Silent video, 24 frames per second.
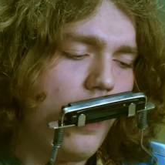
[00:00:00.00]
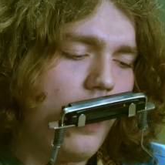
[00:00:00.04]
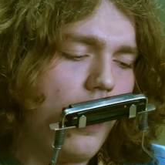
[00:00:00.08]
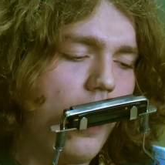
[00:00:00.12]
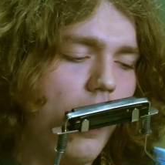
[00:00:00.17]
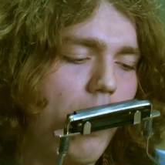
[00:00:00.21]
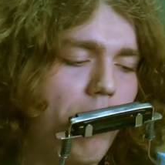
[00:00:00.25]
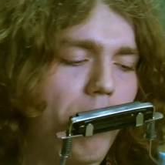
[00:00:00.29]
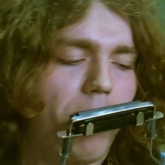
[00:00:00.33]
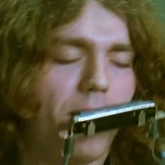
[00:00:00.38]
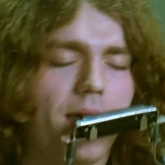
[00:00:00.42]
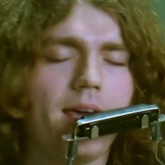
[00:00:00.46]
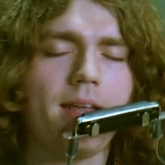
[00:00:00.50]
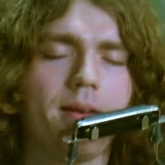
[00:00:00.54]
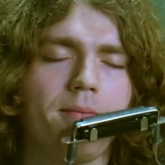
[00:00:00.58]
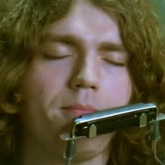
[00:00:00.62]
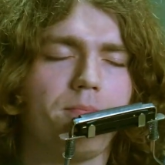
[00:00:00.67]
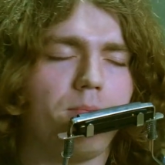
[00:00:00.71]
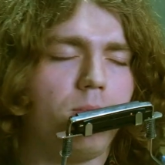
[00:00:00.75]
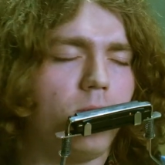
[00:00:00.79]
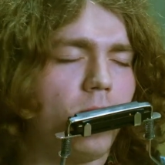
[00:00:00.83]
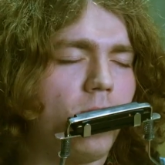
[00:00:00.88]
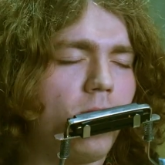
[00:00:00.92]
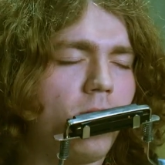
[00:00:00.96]
A
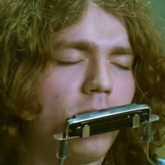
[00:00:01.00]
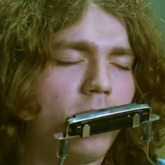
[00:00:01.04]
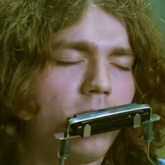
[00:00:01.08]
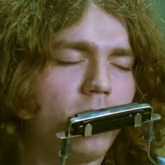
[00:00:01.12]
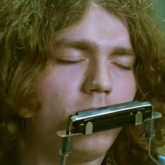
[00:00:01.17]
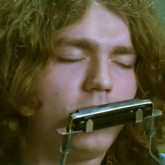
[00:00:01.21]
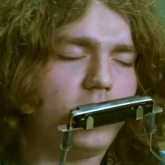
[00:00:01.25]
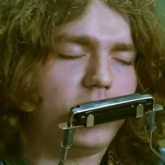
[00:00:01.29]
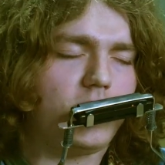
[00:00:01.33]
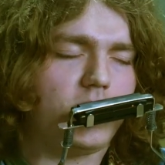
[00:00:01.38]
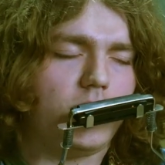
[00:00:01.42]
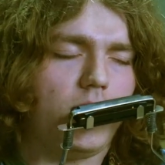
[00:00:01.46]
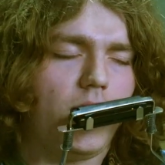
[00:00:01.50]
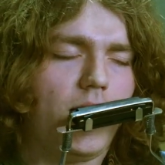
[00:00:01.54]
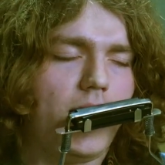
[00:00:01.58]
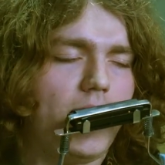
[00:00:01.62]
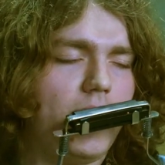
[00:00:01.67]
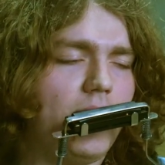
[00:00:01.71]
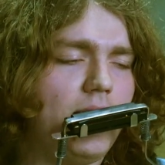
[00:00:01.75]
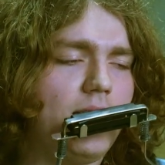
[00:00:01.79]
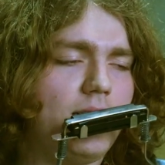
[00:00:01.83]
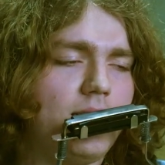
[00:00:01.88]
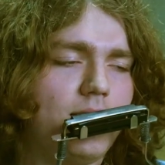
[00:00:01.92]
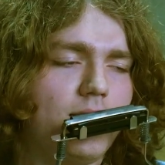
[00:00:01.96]
pit bull
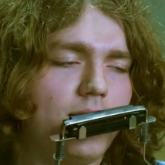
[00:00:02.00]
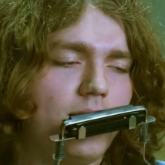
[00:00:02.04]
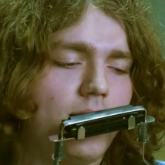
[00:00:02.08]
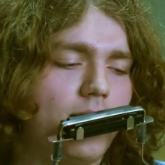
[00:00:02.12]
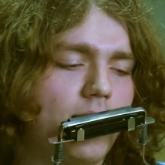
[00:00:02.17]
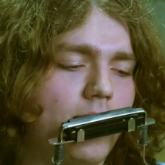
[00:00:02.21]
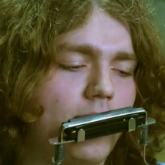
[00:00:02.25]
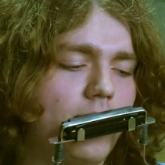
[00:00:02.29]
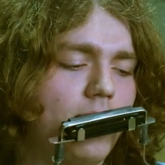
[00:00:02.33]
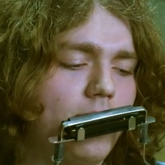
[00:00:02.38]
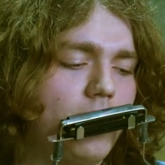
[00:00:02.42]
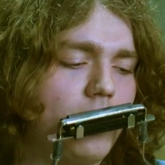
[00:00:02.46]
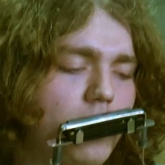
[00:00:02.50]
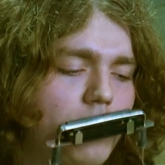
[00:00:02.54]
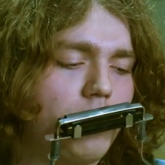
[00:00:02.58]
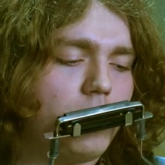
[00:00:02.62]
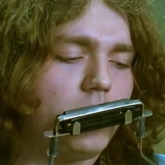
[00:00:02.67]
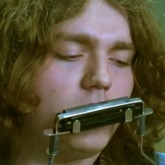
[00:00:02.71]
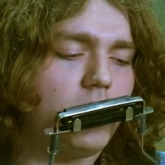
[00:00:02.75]
chained up,